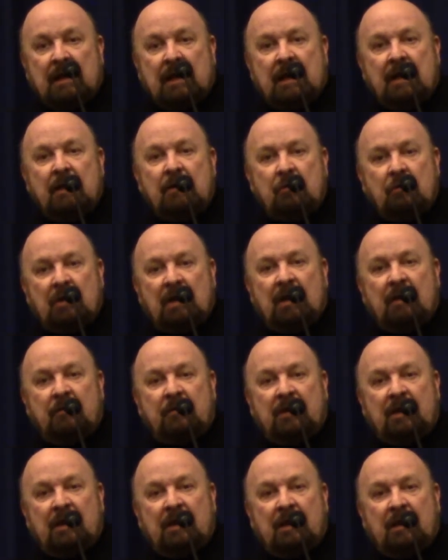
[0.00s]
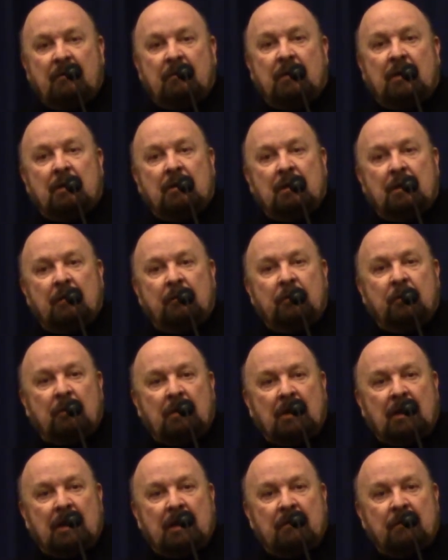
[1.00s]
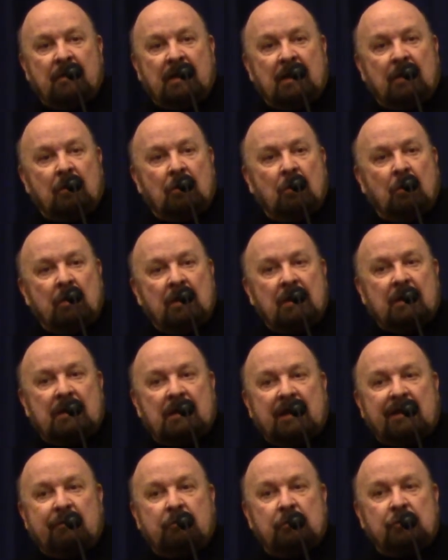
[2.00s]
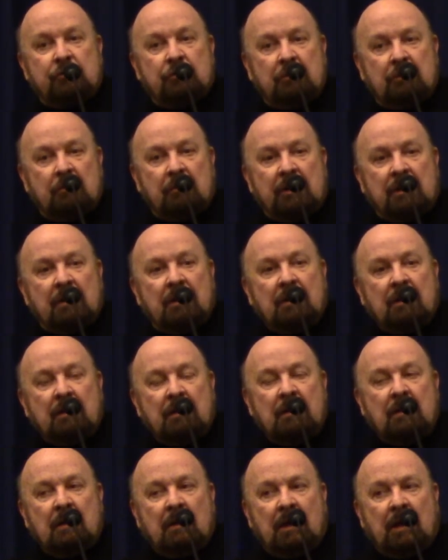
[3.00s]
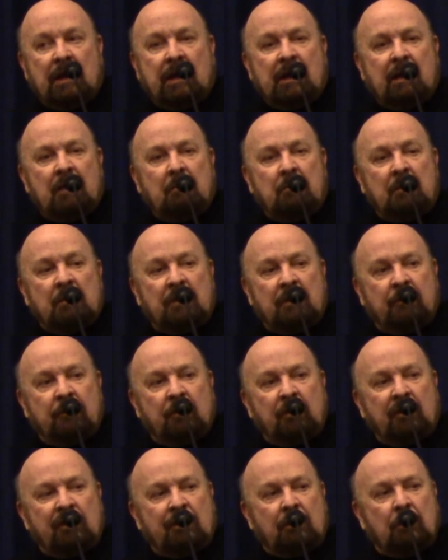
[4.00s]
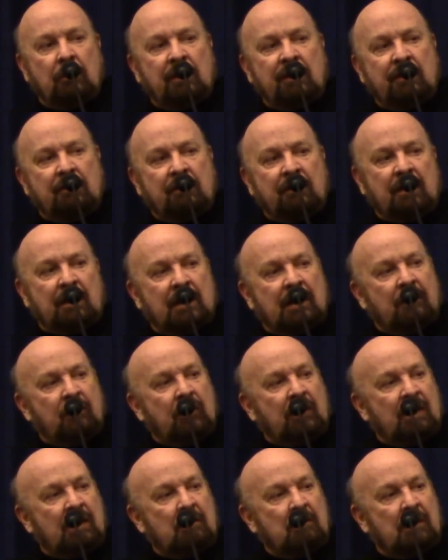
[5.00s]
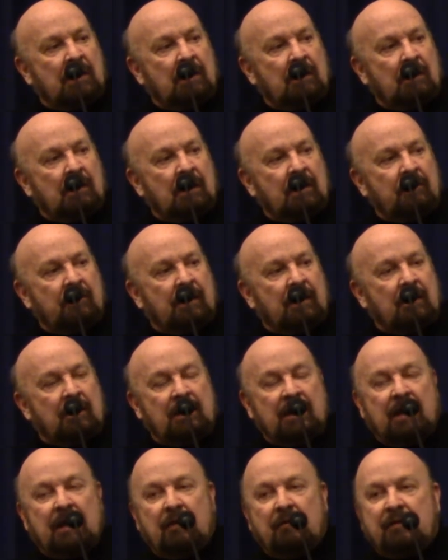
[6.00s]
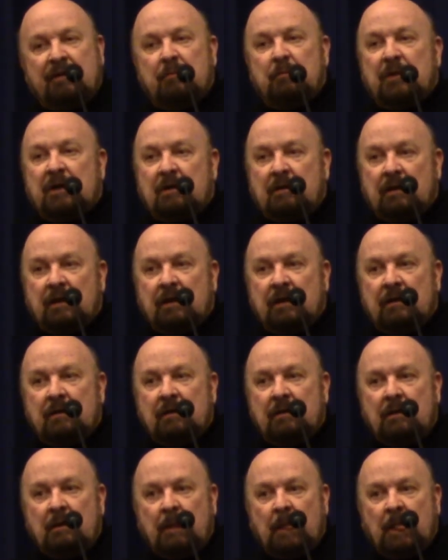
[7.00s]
And you have to have a love for life and knowing that that's what you're doing. I had the first oysters I ever had in my life out at the house in McLean.